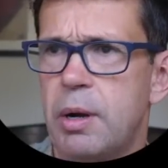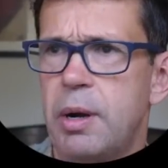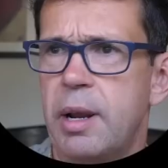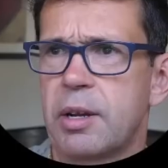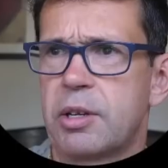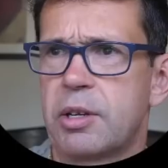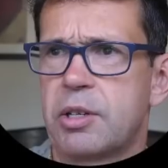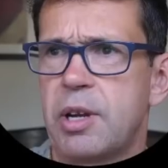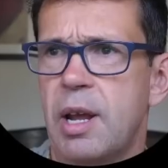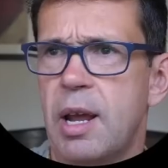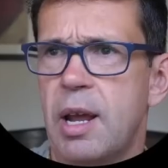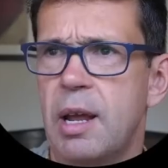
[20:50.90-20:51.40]

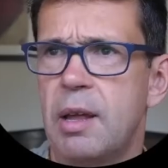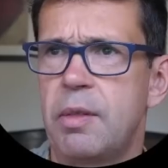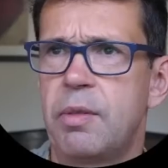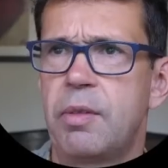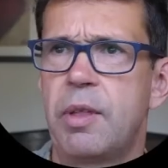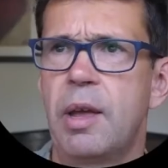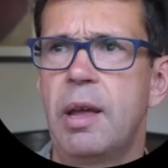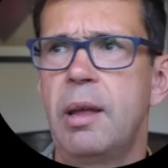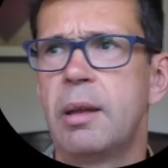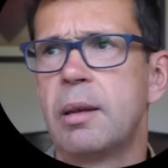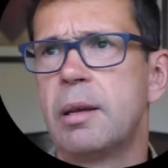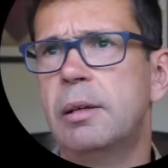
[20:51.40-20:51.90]
next
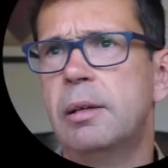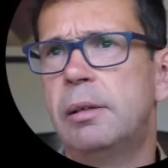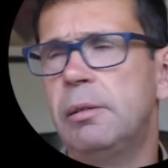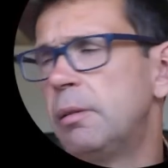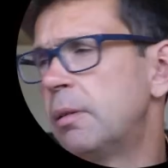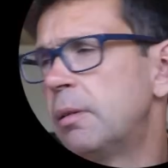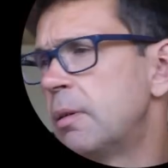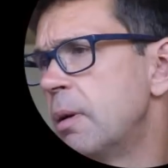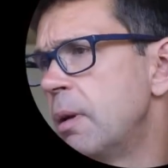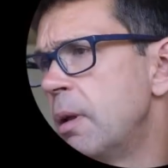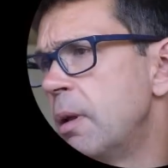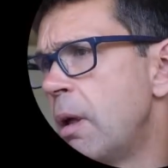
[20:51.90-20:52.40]
hand there.
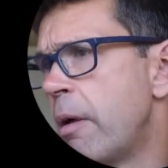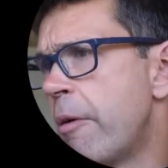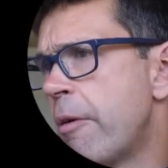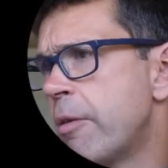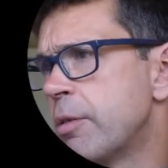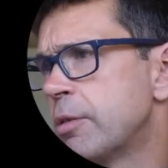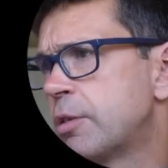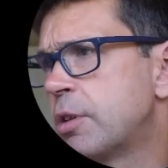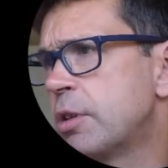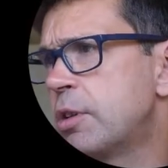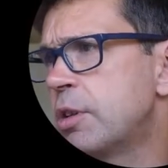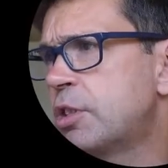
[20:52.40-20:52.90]

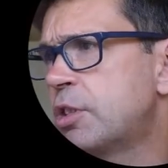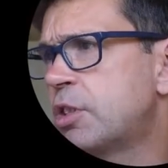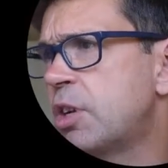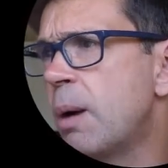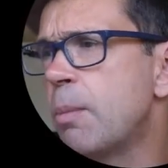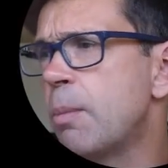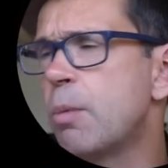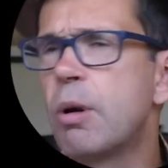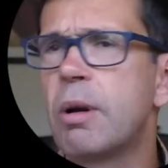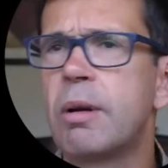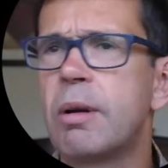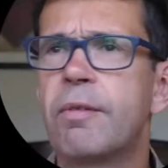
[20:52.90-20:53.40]
So this
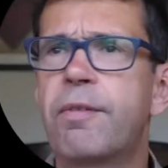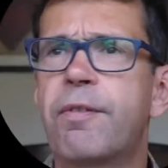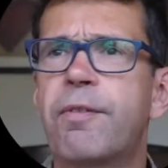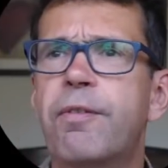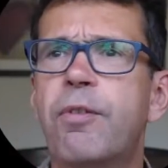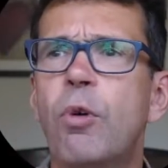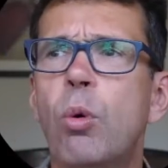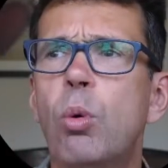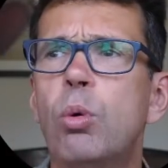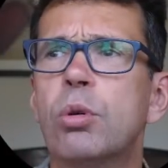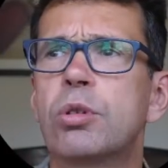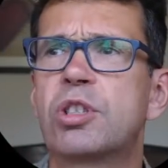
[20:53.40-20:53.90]
time we're in
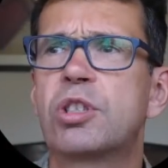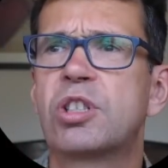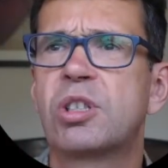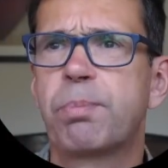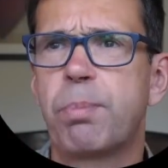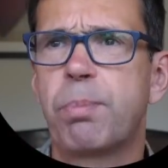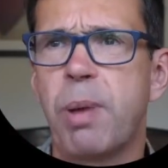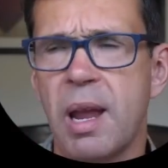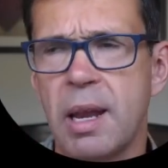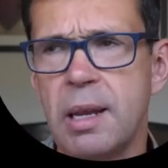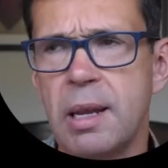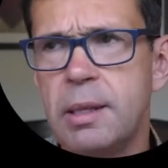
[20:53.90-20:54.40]
4
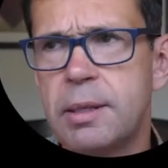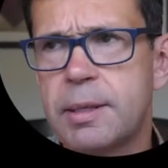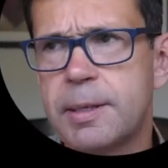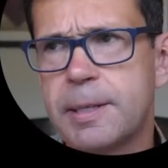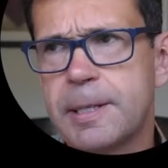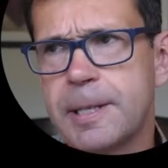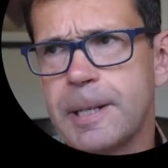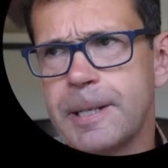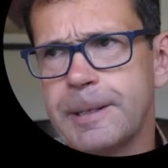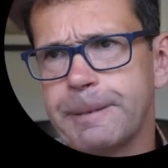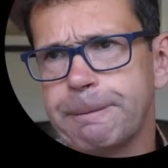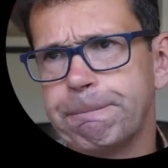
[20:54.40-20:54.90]

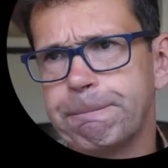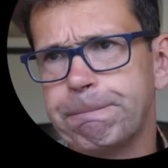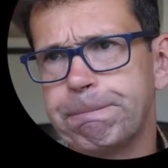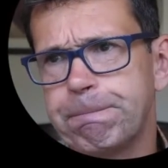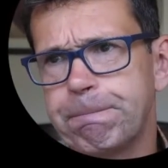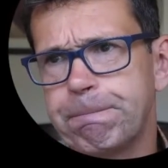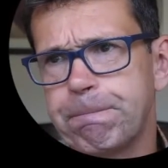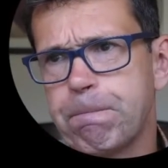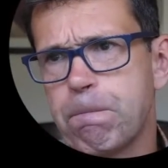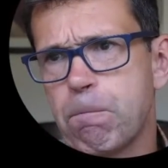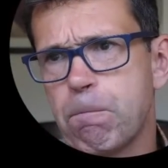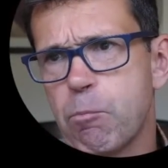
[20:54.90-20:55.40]
spades.
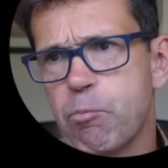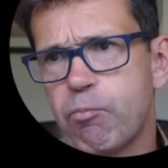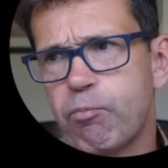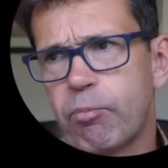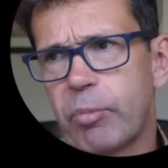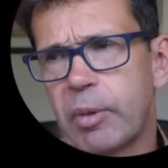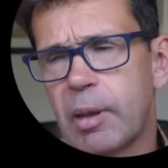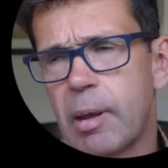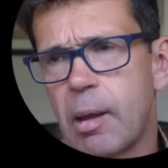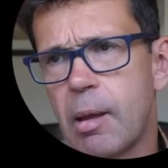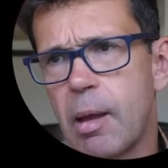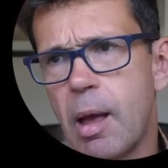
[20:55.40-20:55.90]

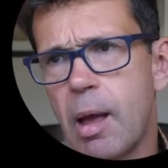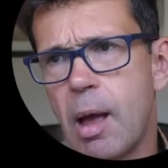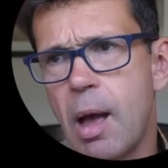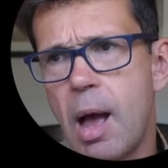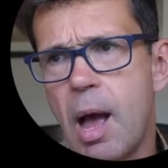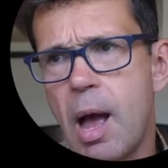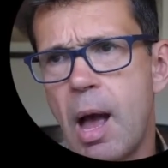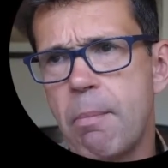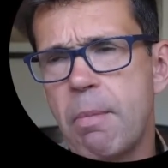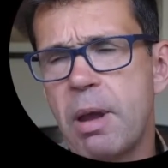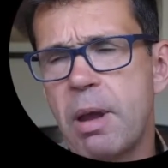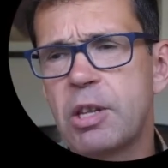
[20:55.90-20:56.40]

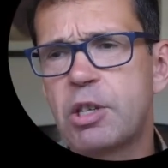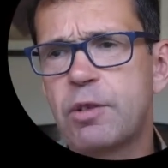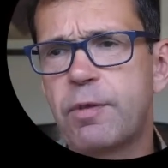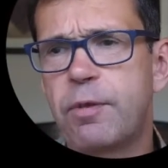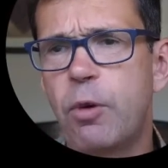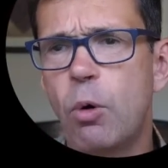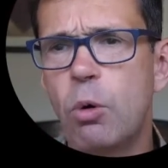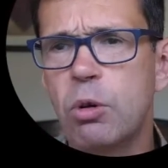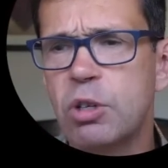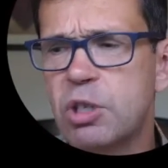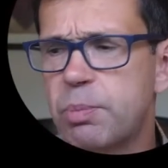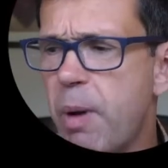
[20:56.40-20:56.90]
It's
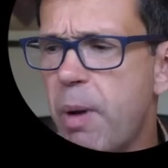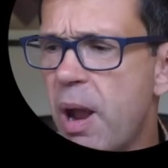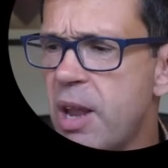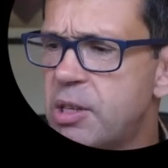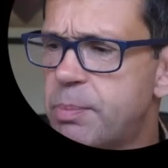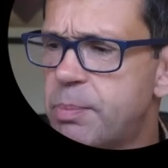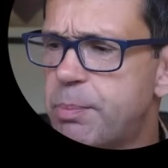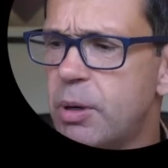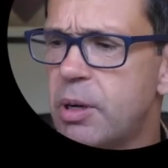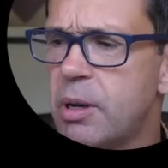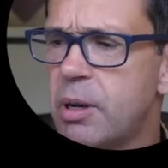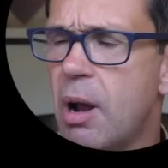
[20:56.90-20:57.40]
4
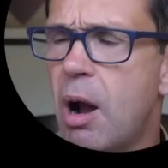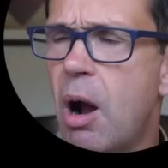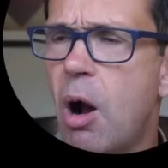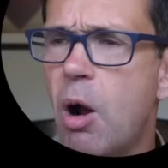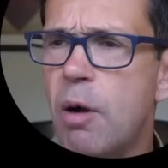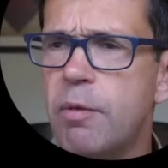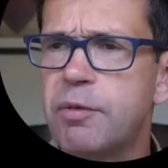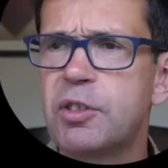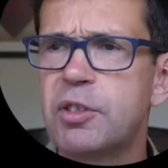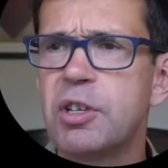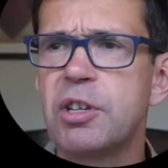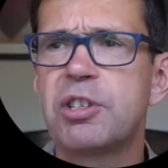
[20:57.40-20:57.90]
spades, but
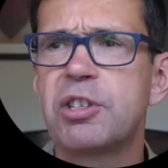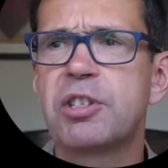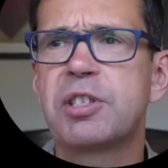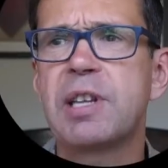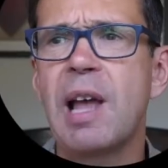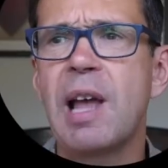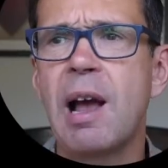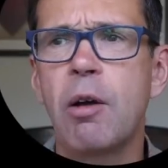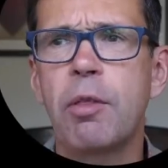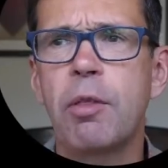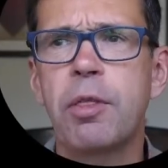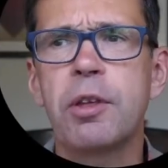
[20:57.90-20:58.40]
after
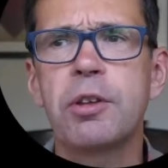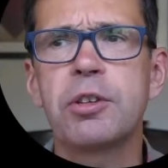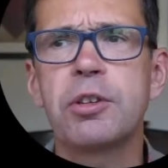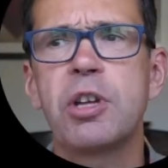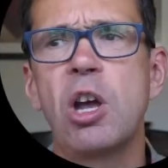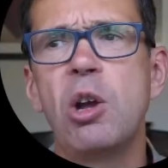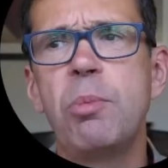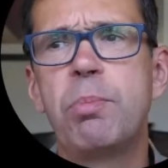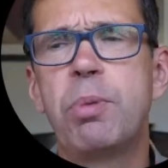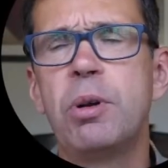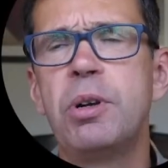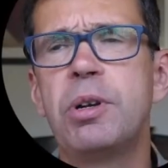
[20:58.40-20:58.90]
South has
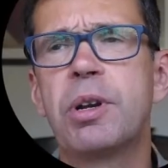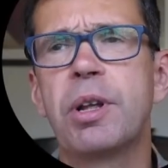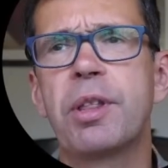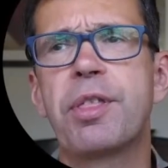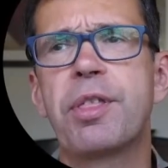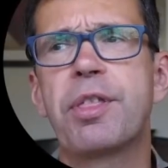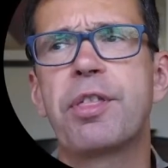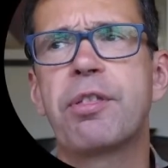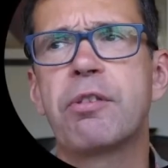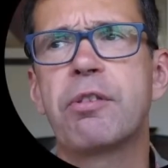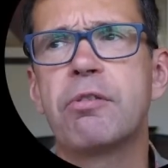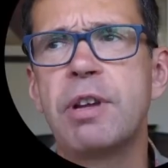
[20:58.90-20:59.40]
opened a
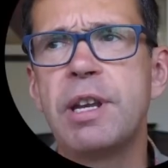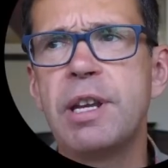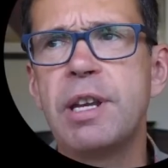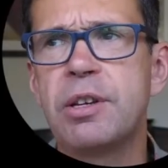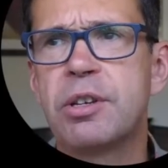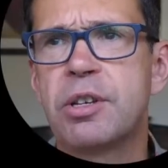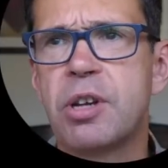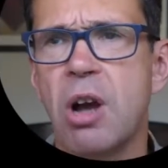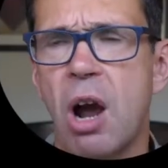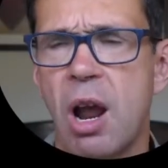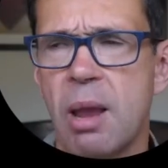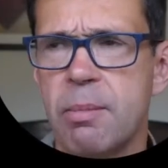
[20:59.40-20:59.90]
3
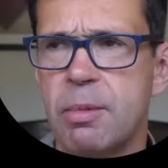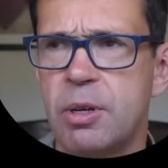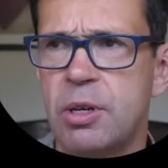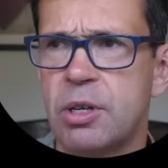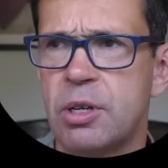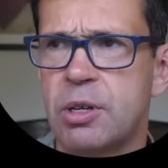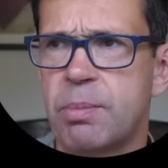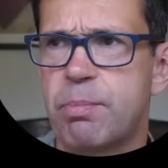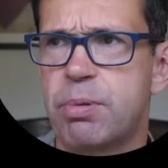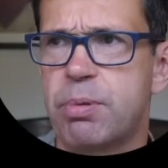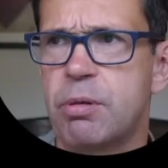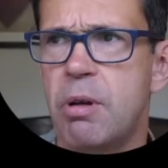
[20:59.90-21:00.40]

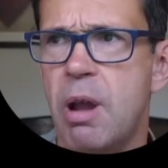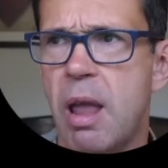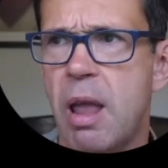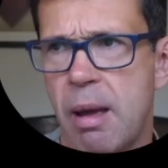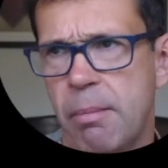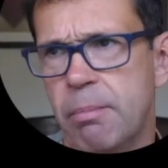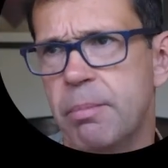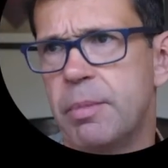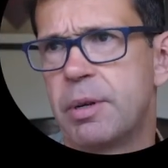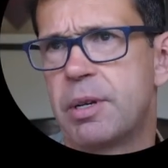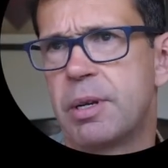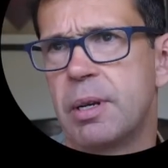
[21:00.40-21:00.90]
diamond
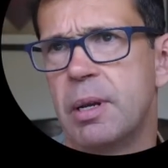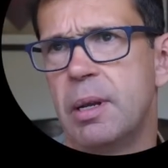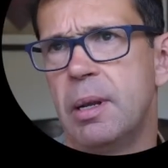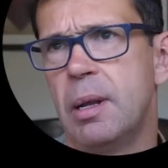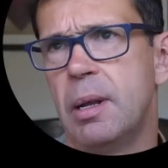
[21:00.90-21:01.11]
preempt.